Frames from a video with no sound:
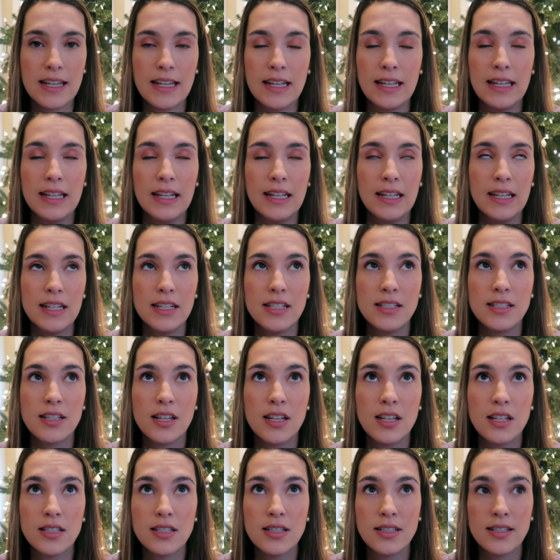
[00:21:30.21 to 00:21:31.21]
and it is
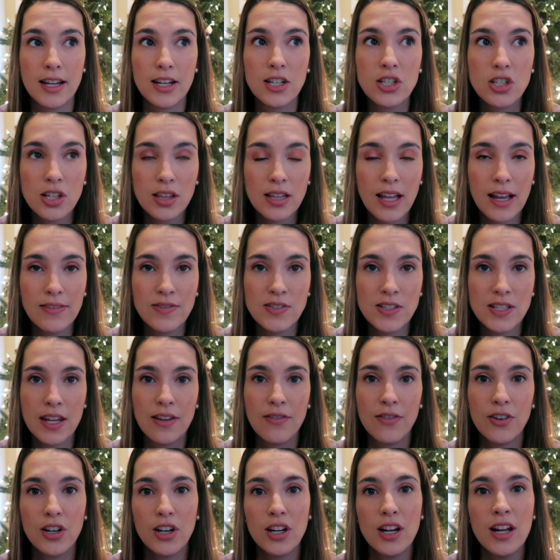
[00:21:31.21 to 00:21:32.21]
such a
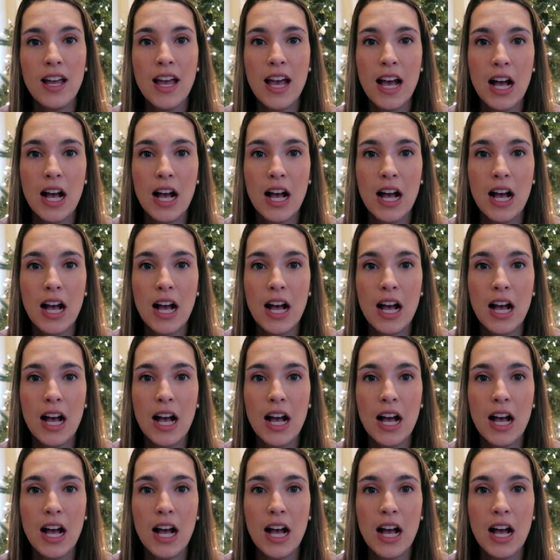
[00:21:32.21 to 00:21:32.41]
lifesaver,